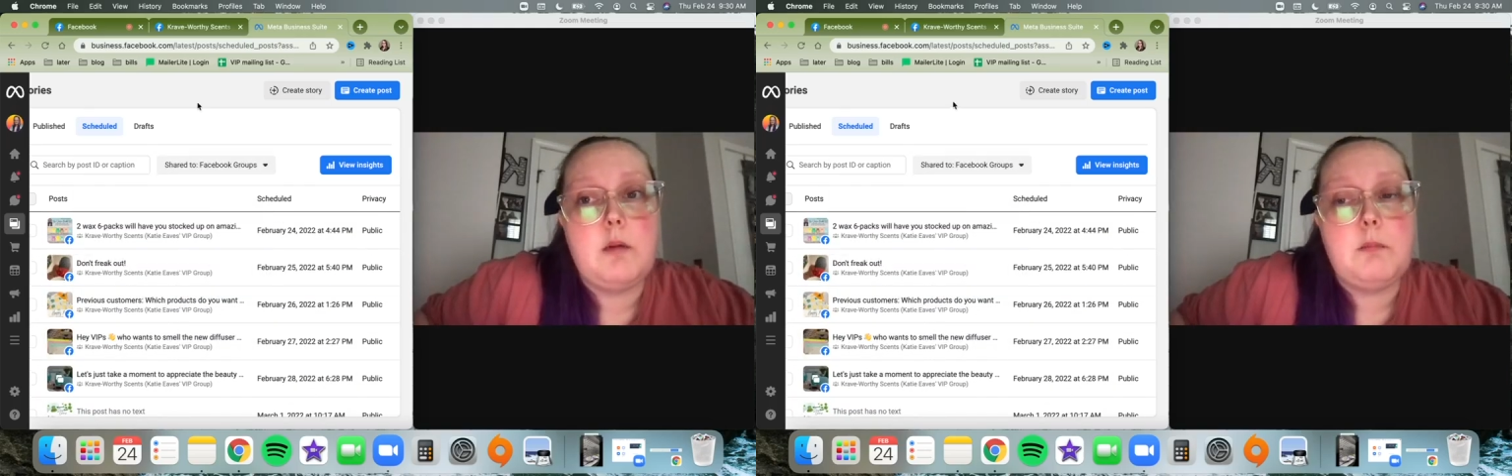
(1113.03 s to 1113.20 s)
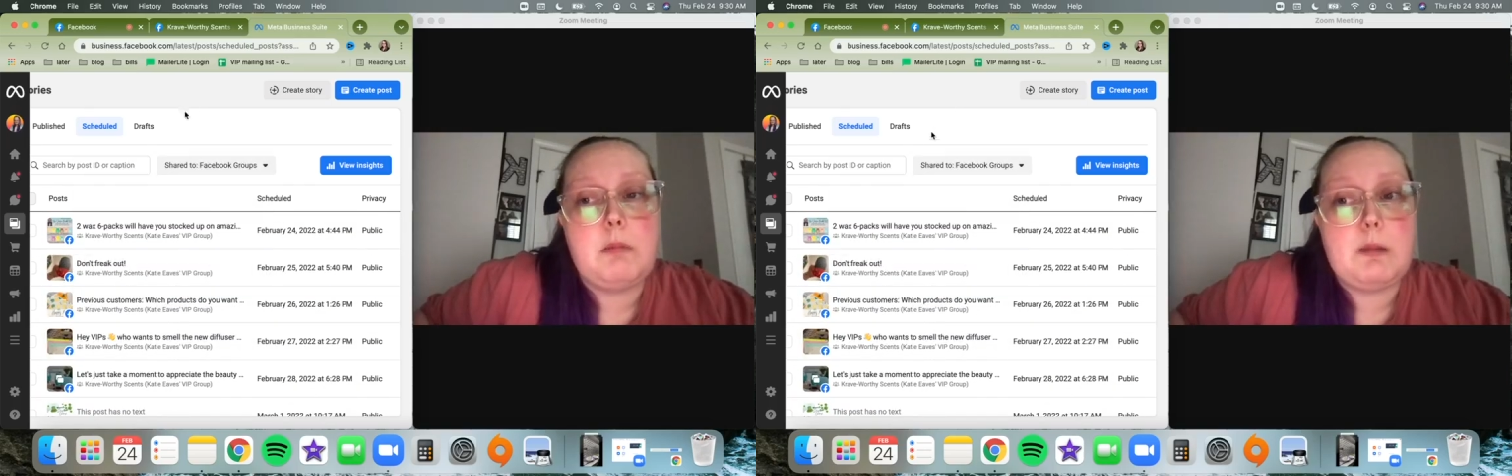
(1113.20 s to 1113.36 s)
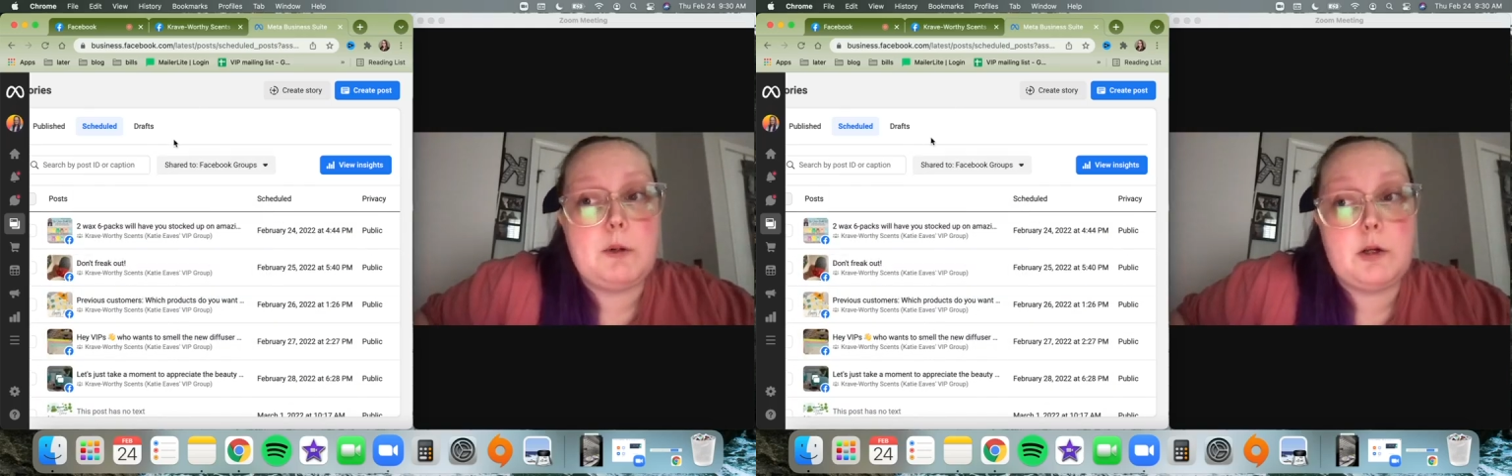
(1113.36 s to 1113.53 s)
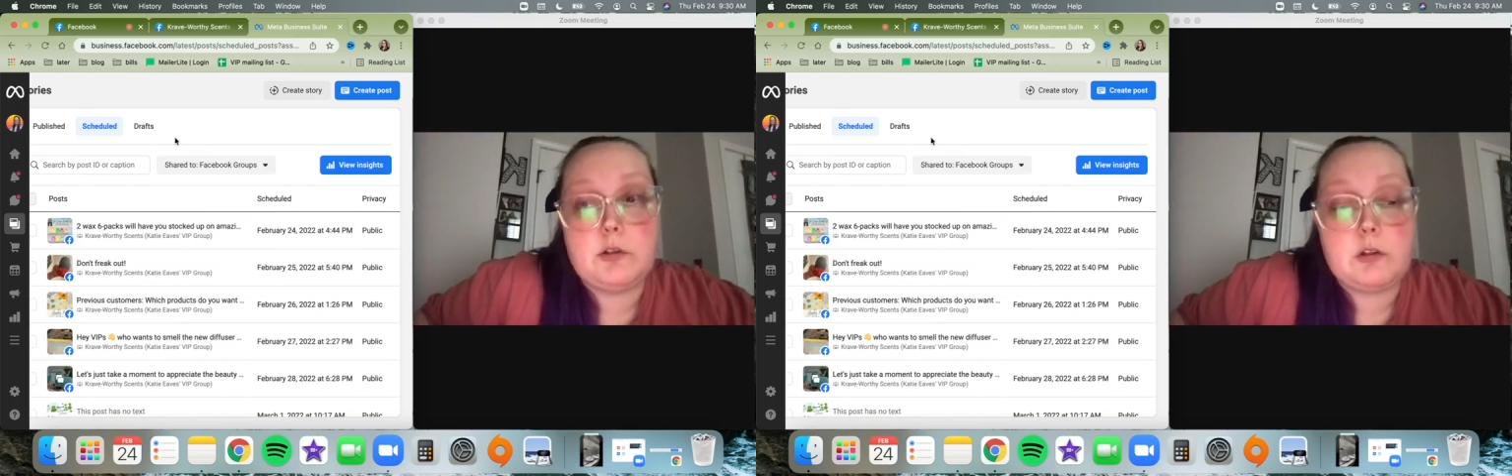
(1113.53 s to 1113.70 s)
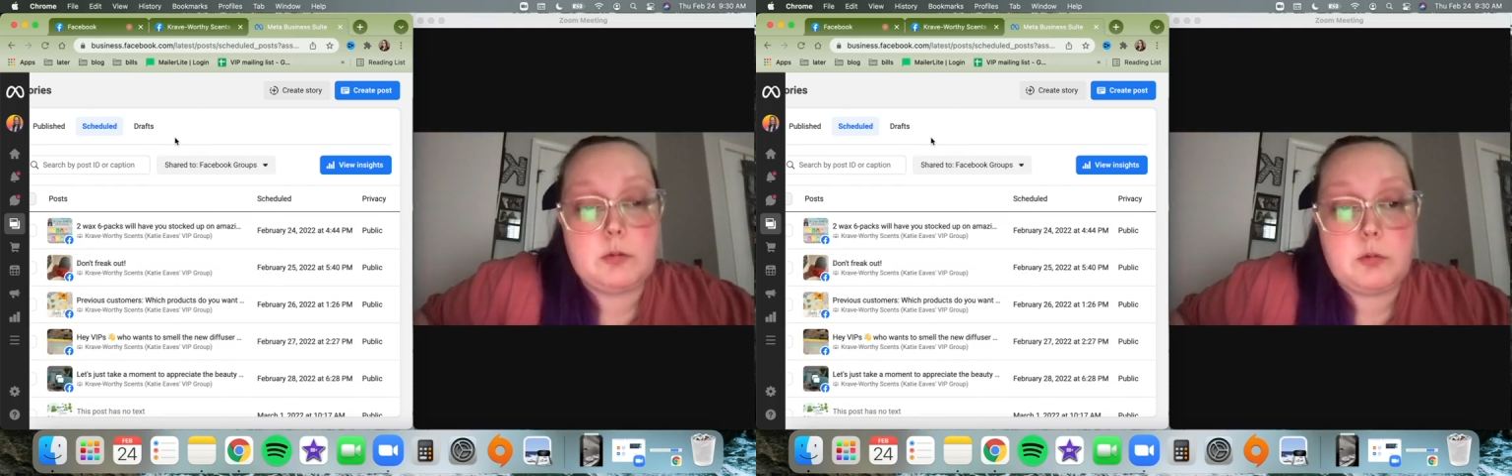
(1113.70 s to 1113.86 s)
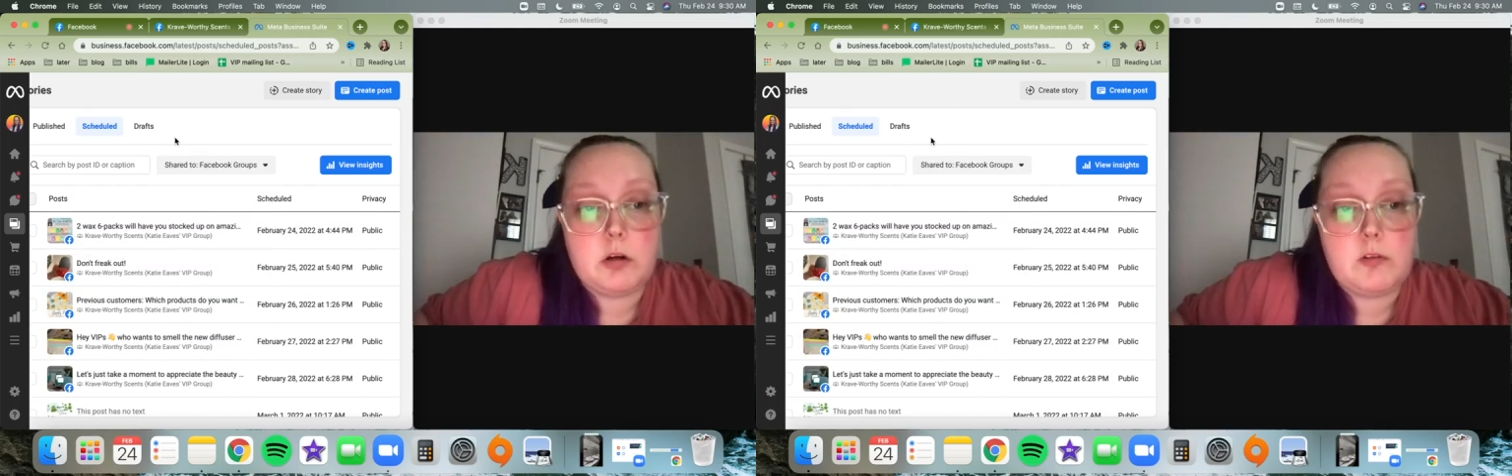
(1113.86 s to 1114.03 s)
My
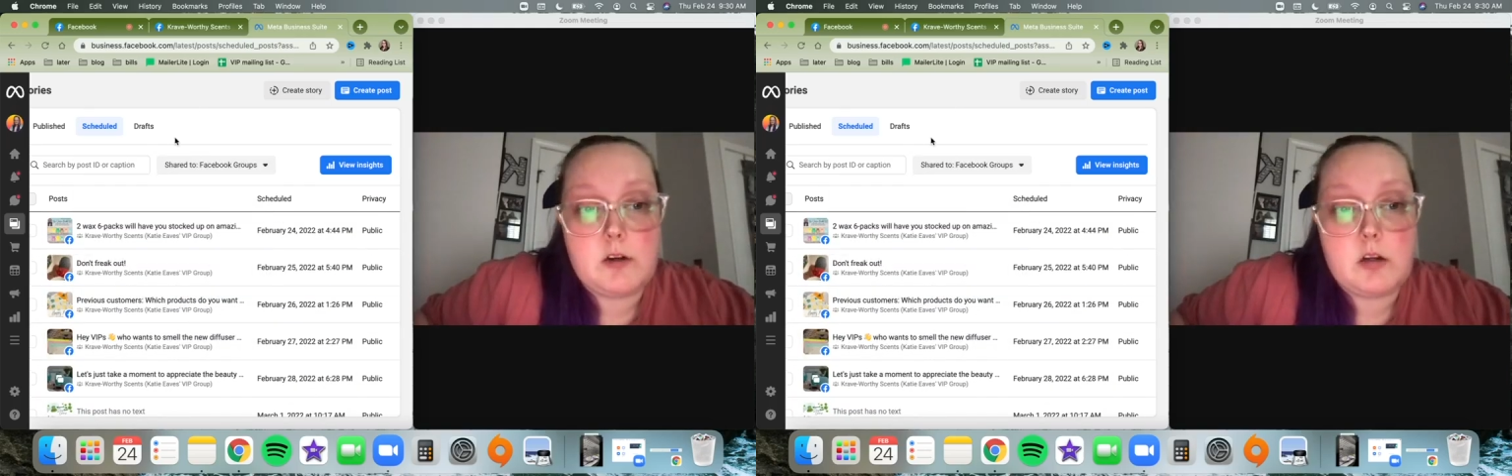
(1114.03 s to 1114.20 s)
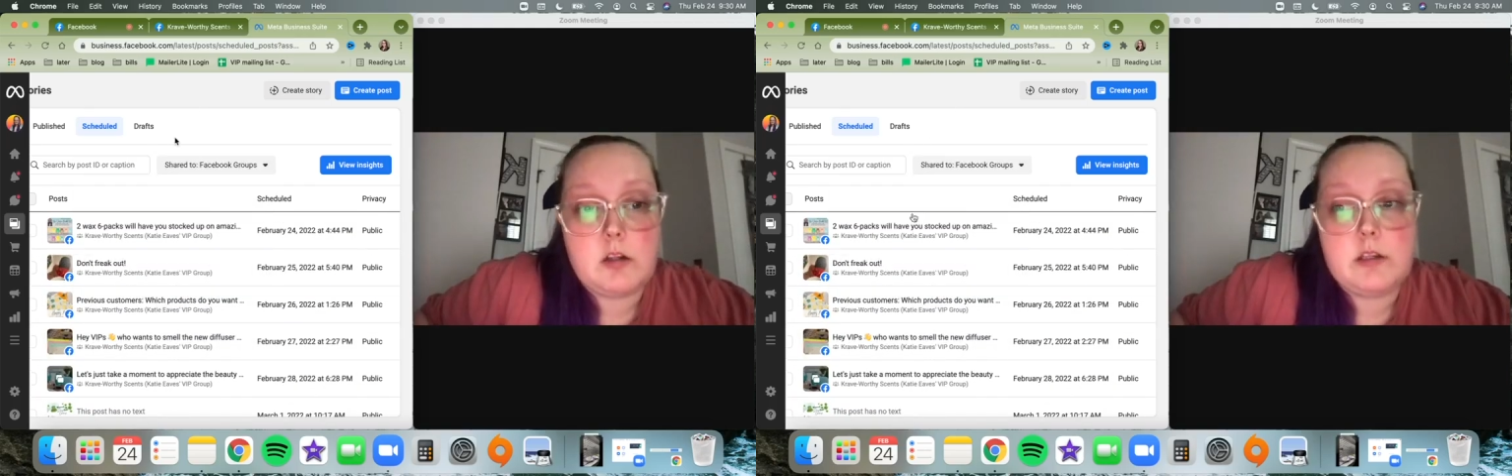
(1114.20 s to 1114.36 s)
personal profile